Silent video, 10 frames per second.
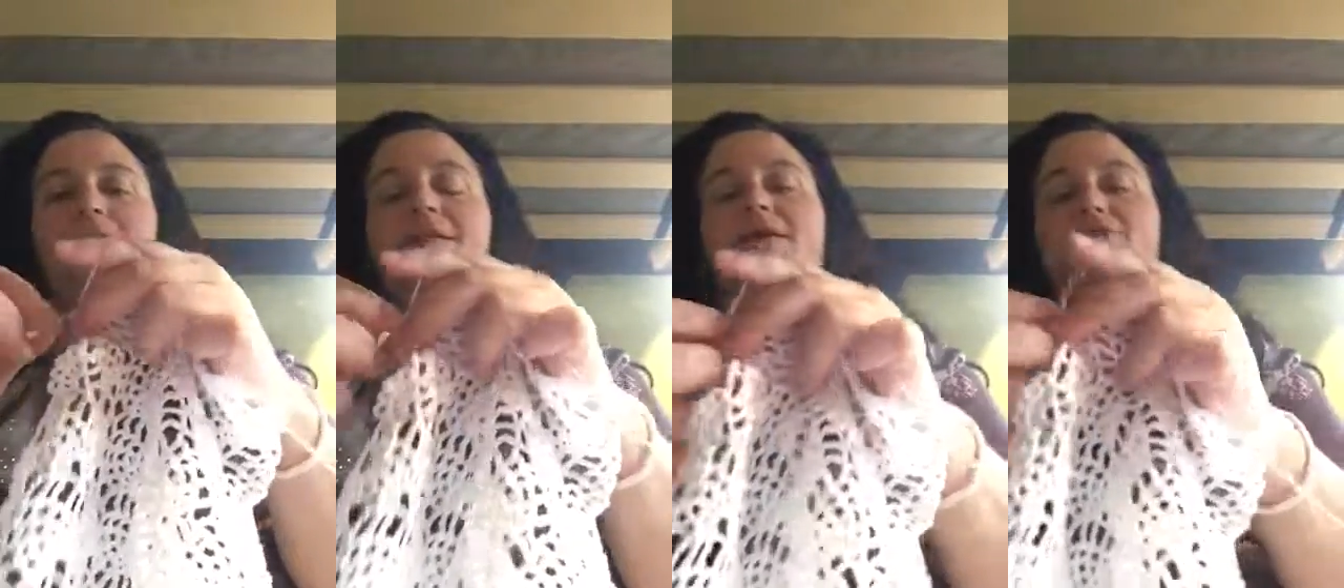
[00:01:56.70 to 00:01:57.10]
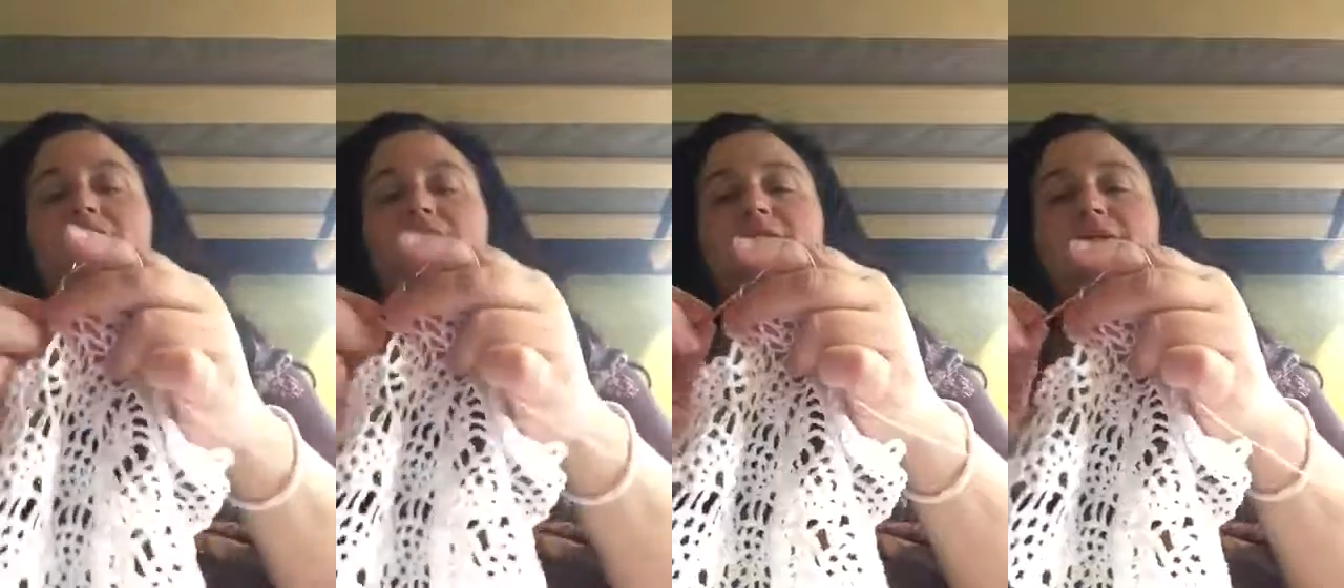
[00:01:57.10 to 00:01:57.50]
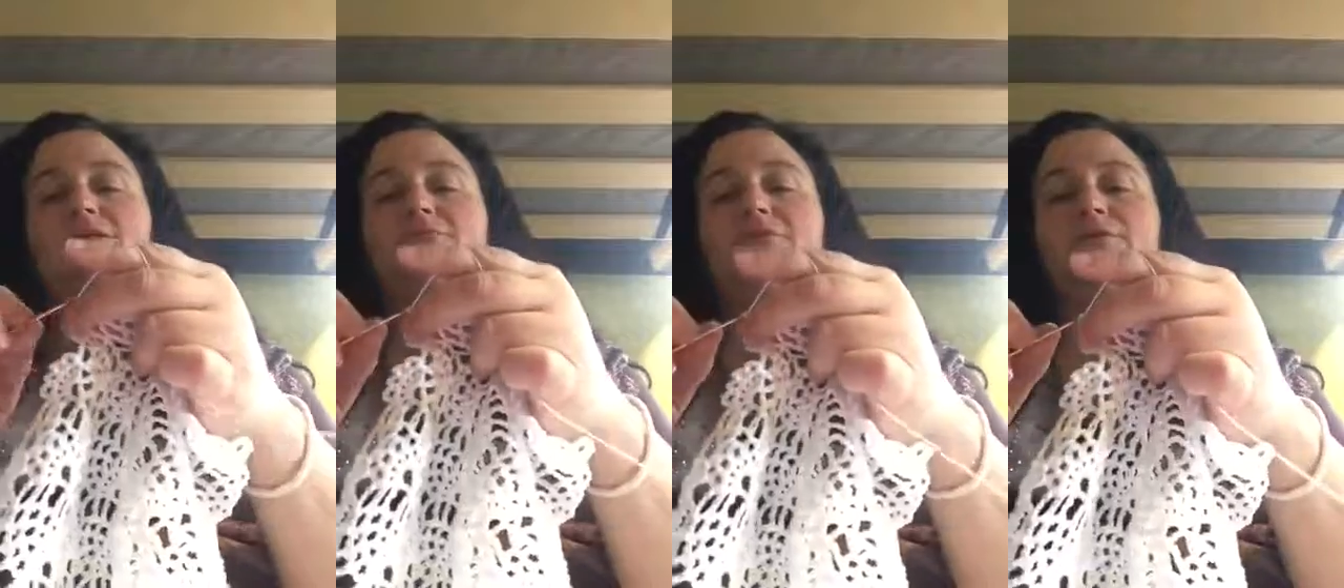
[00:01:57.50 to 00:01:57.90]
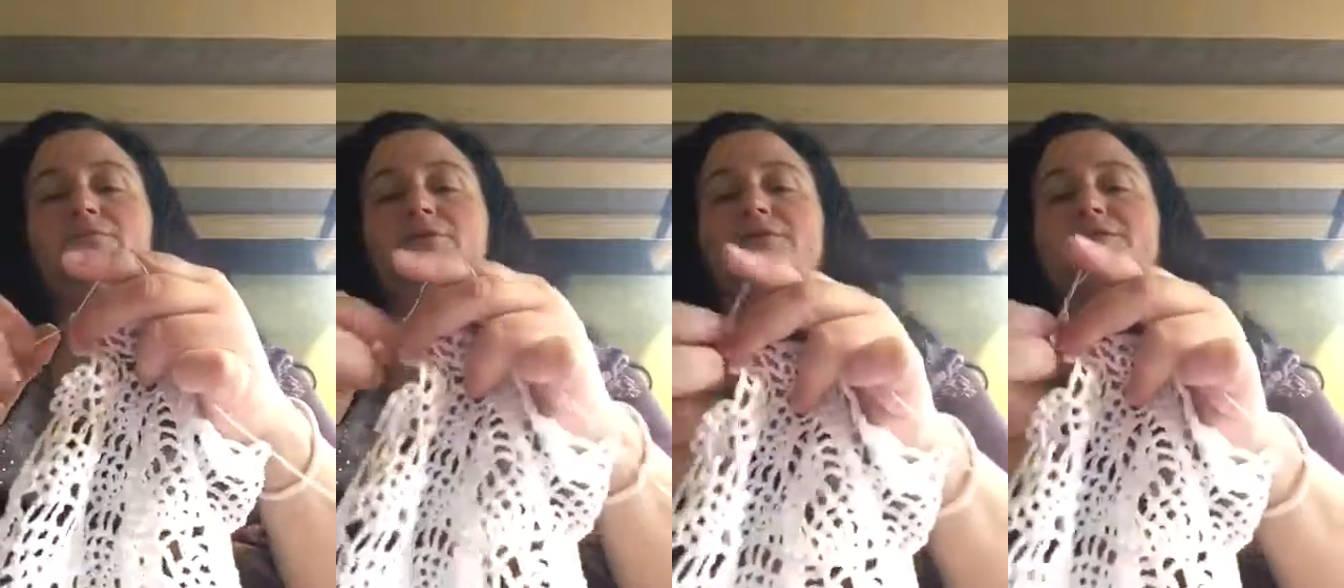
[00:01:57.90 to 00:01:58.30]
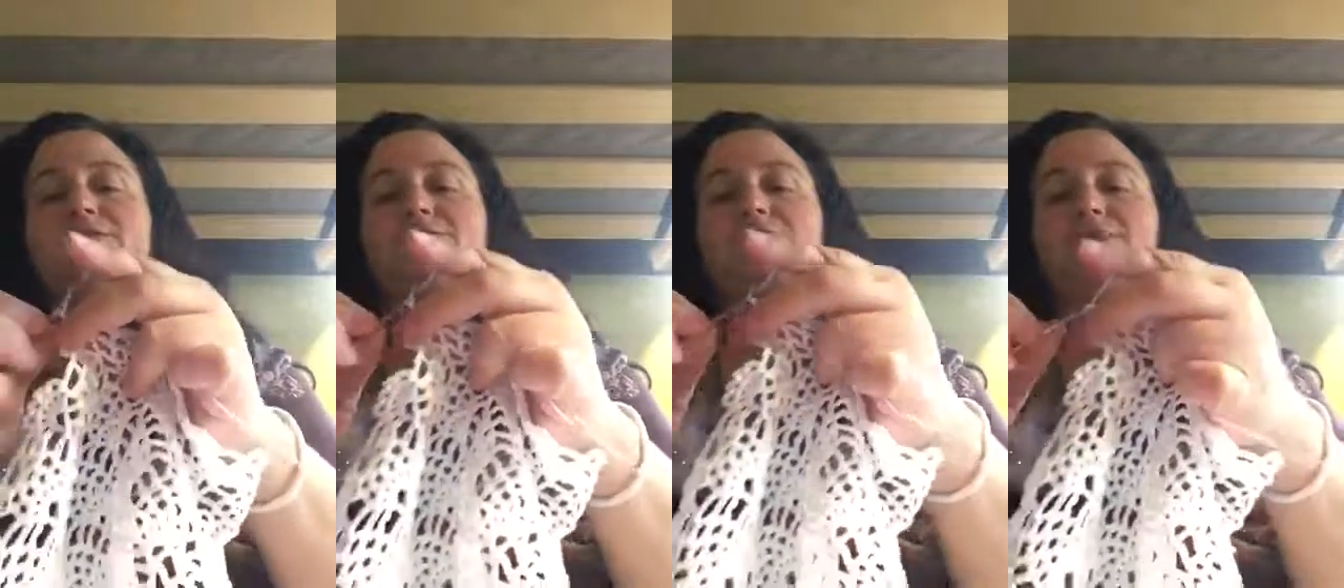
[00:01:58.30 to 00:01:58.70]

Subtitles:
It actually is kind of fun, but it's also